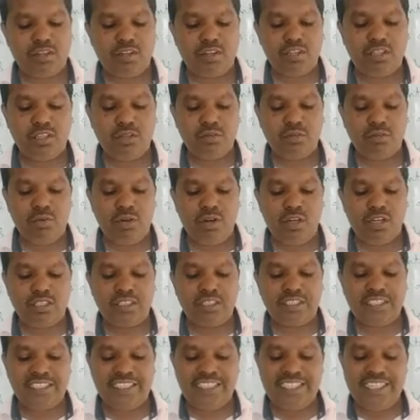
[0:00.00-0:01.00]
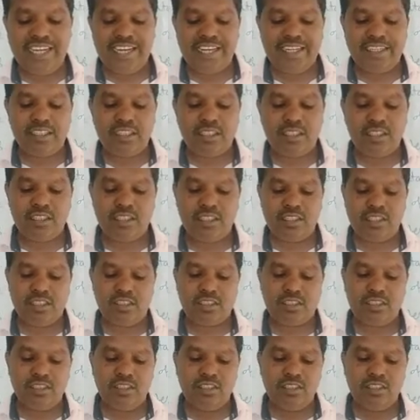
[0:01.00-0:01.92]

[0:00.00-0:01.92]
on the walls enlighten us